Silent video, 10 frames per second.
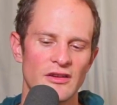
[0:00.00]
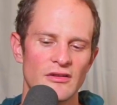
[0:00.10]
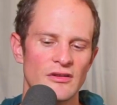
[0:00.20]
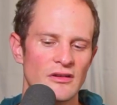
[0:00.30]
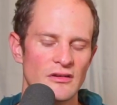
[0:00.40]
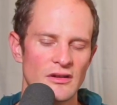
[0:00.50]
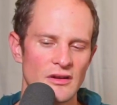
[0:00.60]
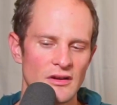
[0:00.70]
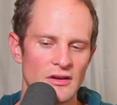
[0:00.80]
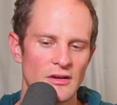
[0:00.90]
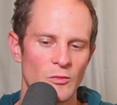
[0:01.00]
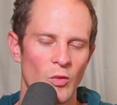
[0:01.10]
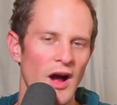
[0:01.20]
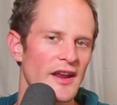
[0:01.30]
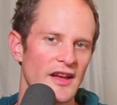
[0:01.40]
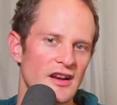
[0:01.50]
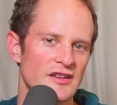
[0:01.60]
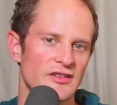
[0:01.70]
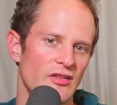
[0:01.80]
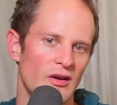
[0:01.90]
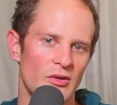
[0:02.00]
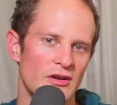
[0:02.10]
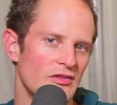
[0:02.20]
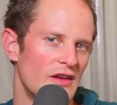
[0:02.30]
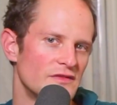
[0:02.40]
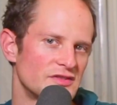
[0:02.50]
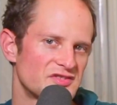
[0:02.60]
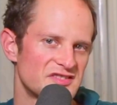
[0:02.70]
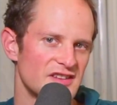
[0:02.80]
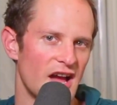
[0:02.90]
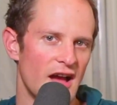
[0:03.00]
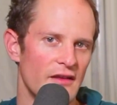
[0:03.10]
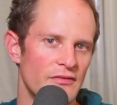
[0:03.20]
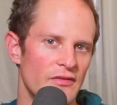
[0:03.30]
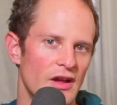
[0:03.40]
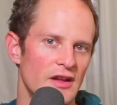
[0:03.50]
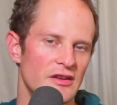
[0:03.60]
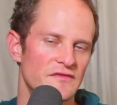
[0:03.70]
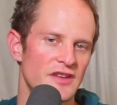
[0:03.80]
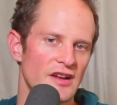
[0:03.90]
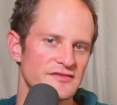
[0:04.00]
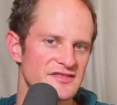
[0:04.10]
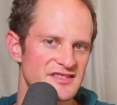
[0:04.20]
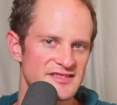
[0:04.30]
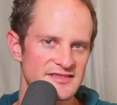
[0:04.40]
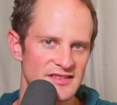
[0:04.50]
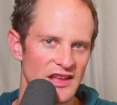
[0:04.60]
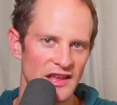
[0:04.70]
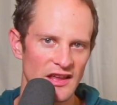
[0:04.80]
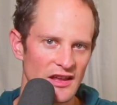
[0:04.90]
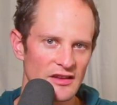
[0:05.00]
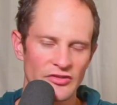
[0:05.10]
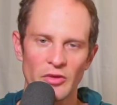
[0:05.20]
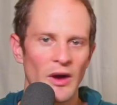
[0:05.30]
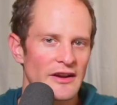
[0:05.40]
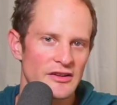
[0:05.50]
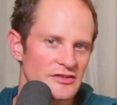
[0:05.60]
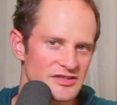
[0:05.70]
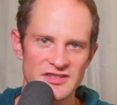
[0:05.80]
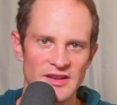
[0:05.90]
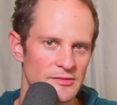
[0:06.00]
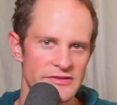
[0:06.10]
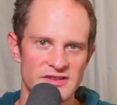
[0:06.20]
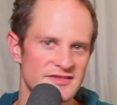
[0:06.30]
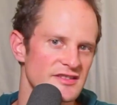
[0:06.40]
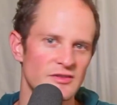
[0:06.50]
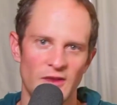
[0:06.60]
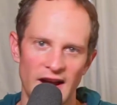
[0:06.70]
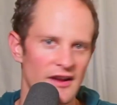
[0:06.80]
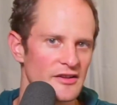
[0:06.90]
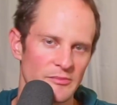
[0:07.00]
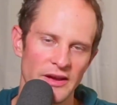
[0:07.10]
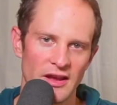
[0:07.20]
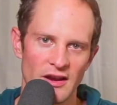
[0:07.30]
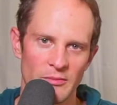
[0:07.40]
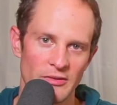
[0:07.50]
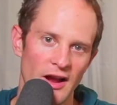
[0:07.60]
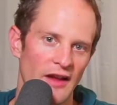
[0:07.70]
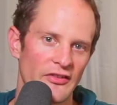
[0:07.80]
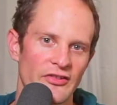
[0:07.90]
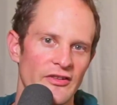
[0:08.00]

you want to get into lower level stuff, and you've done C. So why don't you just keep doing C? Why are you picking up Rust?